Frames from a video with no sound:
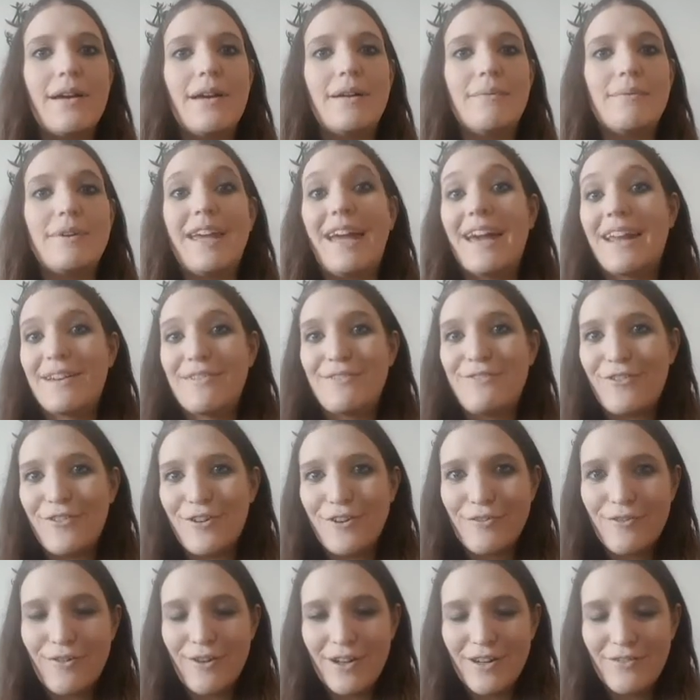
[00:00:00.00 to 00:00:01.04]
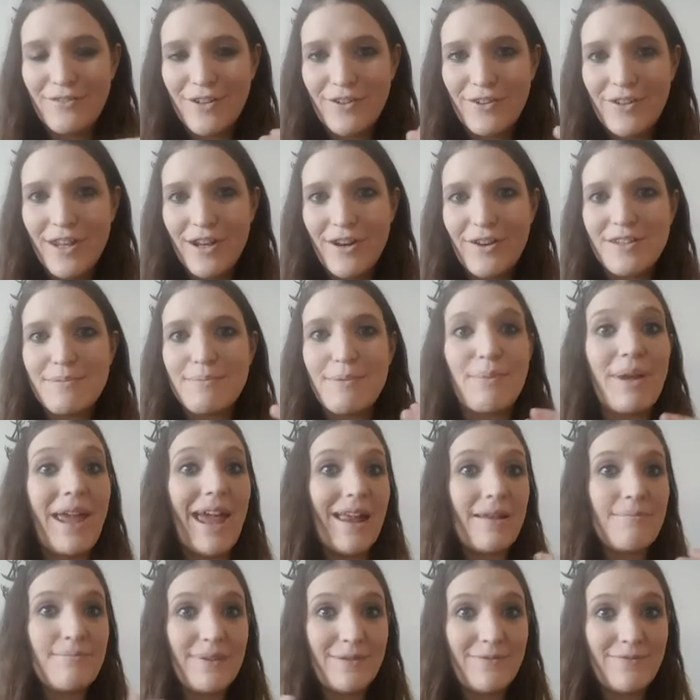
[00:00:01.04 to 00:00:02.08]
we had it for quite a few years, but we
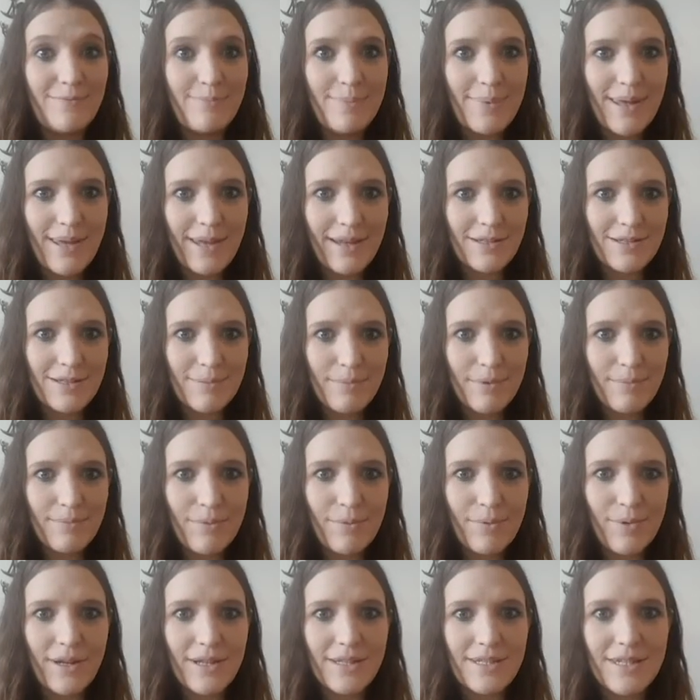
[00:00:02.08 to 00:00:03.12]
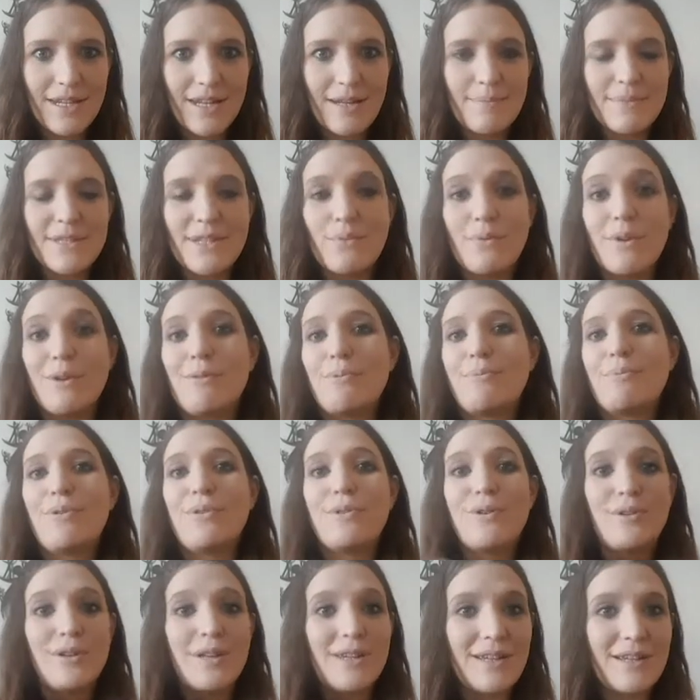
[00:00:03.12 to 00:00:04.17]
hadn't picked up a boy's name, so we were
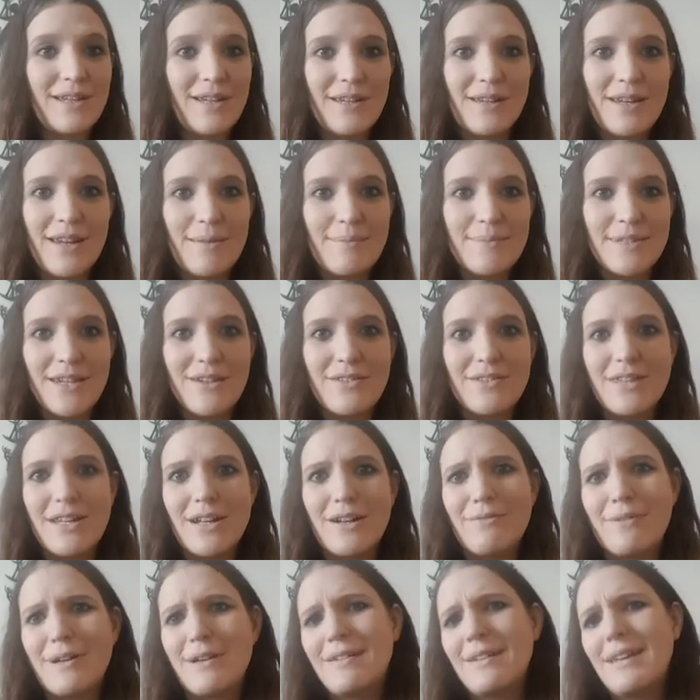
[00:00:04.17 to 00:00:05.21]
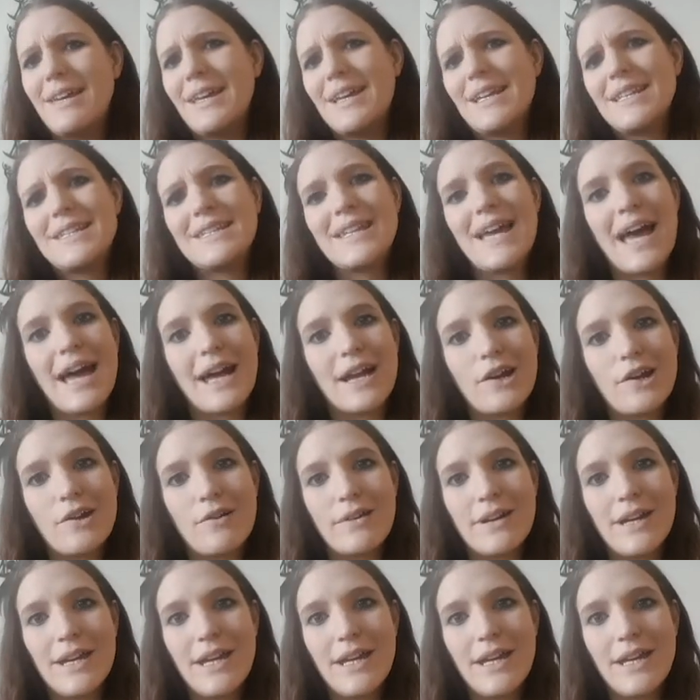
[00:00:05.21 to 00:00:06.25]
pulling names out there. We were like
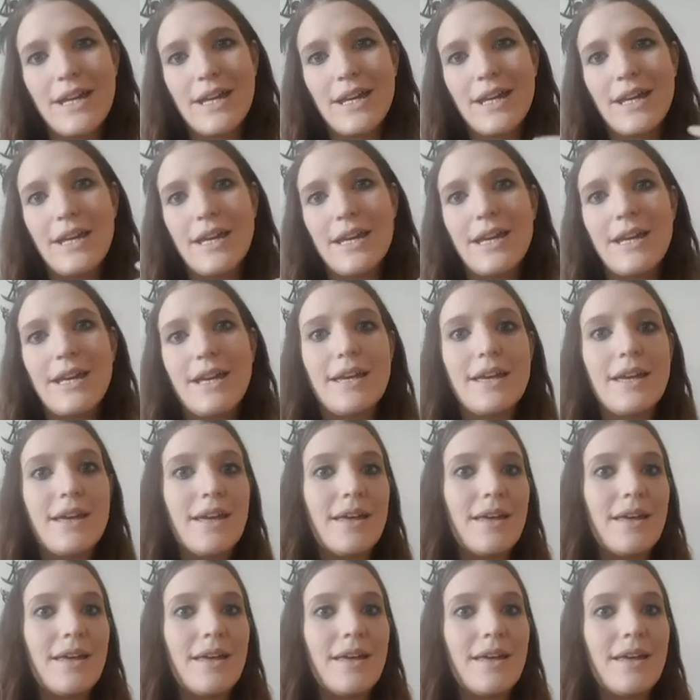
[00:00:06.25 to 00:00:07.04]
Zachary,